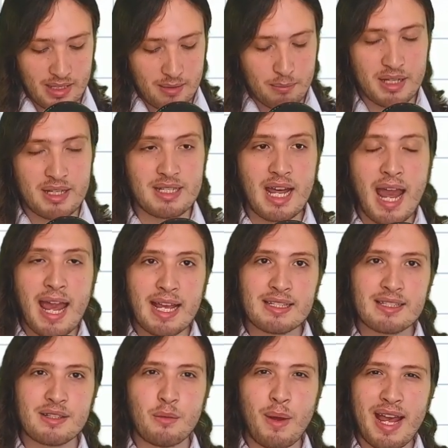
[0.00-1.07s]
Because x
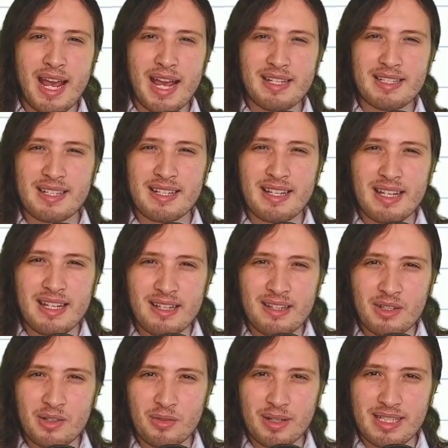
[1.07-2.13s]
squared is an
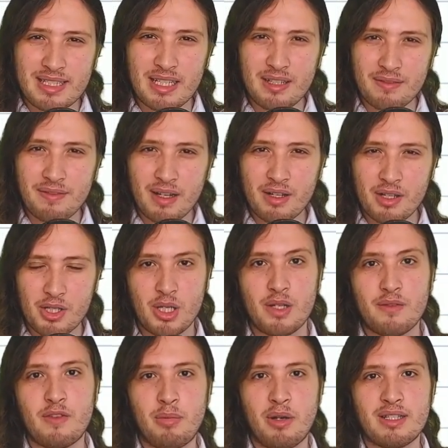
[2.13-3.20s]
increasing function
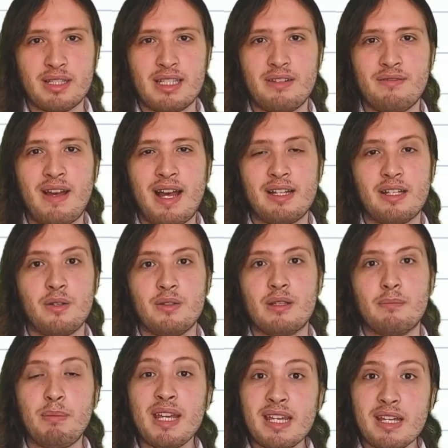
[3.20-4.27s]
for positive values. The
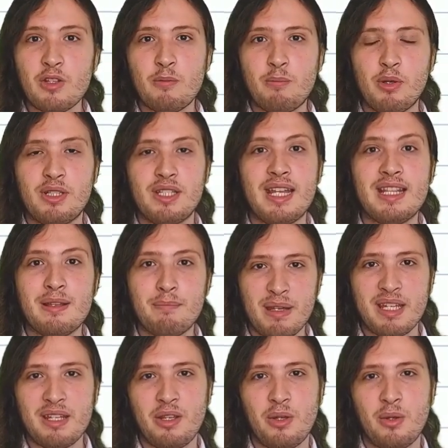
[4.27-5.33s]
bigger you put in, the
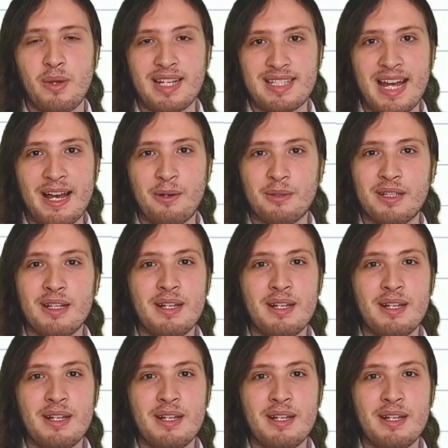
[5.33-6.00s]
bigger you get out.